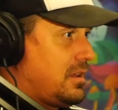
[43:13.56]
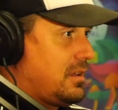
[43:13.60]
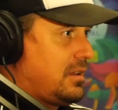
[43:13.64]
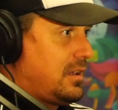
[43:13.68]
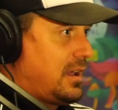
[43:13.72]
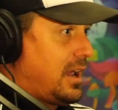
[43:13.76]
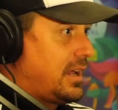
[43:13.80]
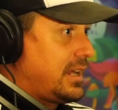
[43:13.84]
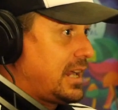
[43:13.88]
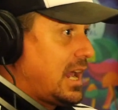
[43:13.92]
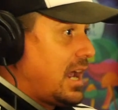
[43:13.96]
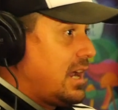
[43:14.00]

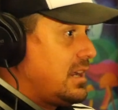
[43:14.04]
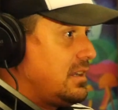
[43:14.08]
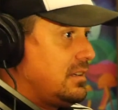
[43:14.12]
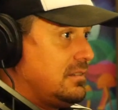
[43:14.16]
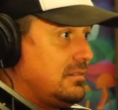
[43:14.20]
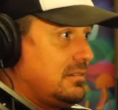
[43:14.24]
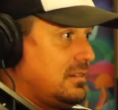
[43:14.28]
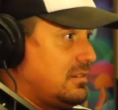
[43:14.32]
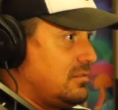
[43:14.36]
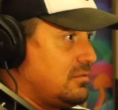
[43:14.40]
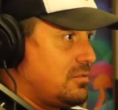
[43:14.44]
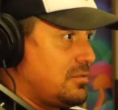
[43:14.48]

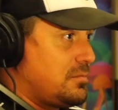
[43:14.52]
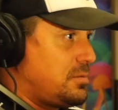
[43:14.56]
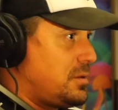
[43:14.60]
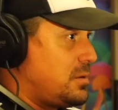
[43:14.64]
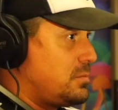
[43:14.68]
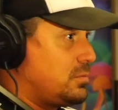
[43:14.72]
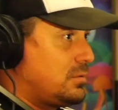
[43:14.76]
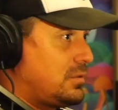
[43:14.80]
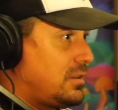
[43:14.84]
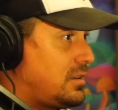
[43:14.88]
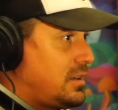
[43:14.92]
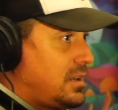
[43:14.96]
again a lot of
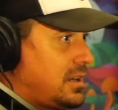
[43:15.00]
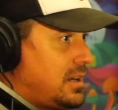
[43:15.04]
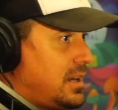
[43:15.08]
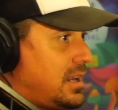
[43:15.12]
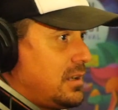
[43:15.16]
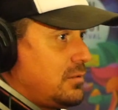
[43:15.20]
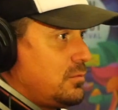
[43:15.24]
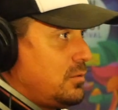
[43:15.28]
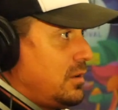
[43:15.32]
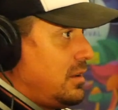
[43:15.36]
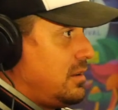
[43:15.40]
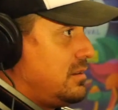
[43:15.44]
people could
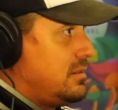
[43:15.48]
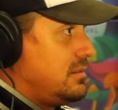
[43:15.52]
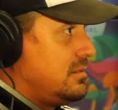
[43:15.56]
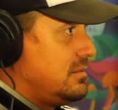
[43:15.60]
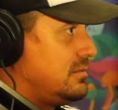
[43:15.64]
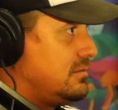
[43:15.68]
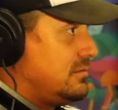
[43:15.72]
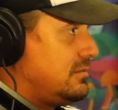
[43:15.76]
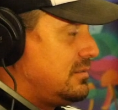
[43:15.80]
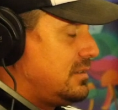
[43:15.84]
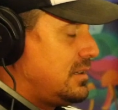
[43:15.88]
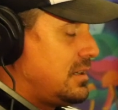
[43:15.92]
connect with.
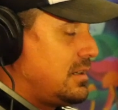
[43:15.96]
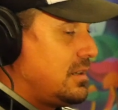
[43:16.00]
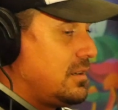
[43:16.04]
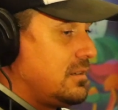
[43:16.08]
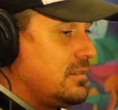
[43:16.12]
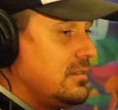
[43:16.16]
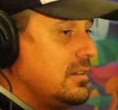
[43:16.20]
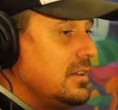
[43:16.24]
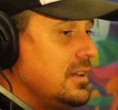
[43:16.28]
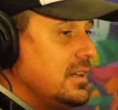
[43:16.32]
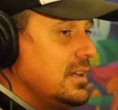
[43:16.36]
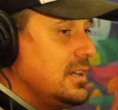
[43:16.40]
You
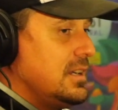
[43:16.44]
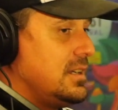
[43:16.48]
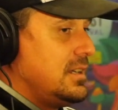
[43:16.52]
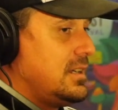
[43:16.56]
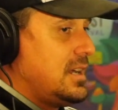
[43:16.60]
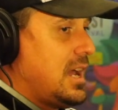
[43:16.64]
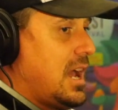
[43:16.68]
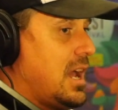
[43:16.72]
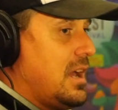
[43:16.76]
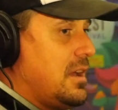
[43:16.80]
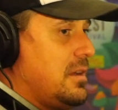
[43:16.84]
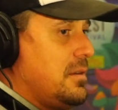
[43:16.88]
know,
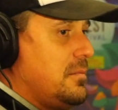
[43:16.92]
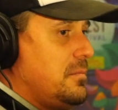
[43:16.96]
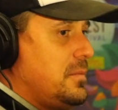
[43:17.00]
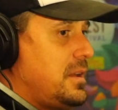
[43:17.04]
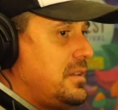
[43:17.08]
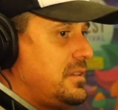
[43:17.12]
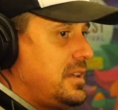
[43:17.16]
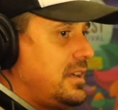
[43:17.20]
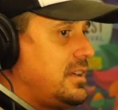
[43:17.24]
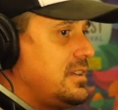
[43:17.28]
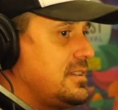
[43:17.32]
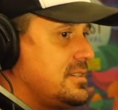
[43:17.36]

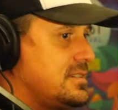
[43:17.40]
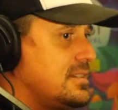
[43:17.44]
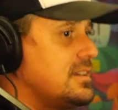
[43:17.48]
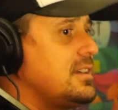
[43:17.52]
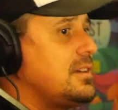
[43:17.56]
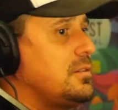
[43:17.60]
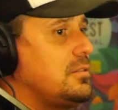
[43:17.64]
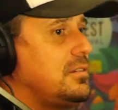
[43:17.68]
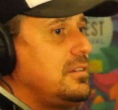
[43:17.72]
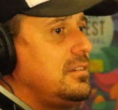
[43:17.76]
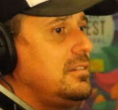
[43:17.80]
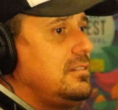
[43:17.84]
and they can
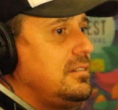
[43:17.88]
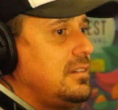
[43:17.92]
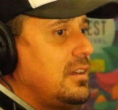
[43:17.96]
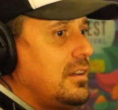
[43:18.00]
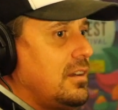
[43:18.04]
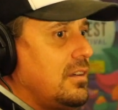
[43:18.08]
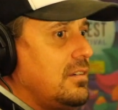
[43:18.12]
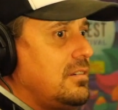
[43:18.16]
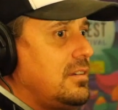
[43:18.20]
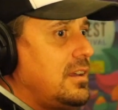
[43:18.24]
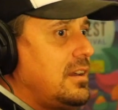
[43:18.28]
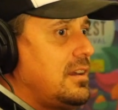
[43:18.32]
see.
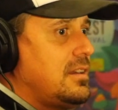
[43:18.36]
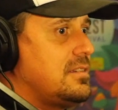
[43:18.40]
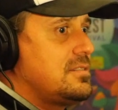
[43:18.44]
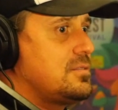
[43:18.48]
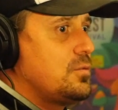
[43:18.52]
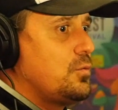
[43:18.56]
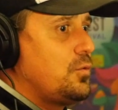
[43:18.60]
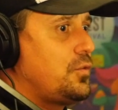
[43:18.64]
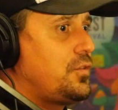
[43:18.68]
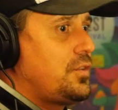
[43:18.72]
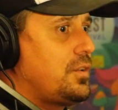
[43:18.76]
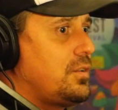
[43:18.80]
You know, and
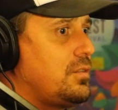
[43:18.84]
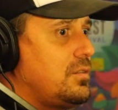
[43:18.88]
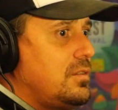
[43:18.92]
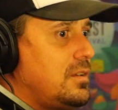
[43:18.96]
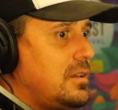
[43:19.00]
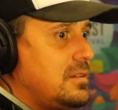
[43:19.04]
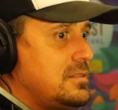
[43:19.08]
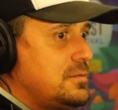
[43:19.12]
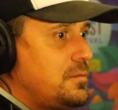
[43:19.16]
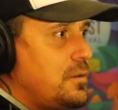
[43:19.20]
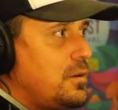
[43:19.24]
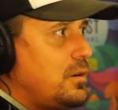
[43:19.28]
it's
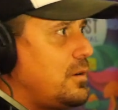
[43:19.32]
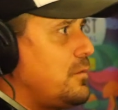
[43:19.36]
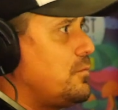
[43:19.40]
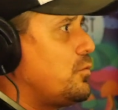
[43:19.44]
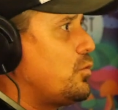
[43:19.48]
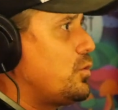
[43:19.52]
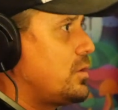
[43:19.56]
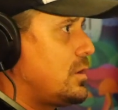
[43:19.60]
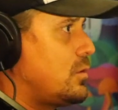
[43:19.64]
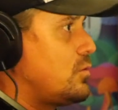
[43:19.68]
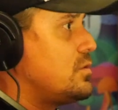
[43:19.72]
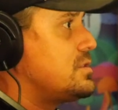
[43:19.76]
very
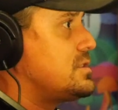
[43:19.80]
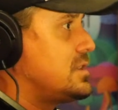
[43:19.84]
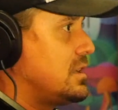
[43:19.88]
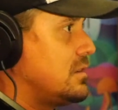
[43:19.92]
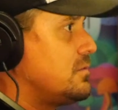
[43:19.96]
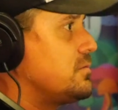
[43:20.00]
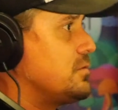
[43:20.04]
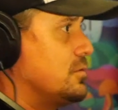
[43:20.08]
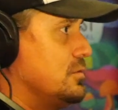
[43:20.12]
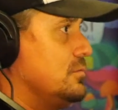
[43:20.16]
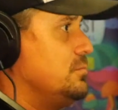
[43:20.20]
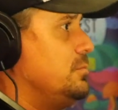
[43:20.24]

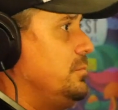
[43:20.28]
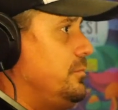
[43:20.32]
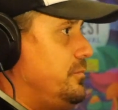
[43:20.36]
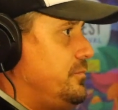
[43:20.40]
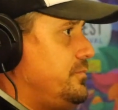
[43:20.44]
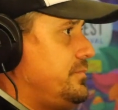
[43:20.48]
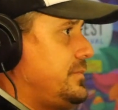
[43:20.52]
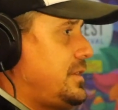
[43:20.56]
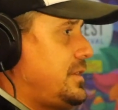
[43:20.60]
voyeuristic film.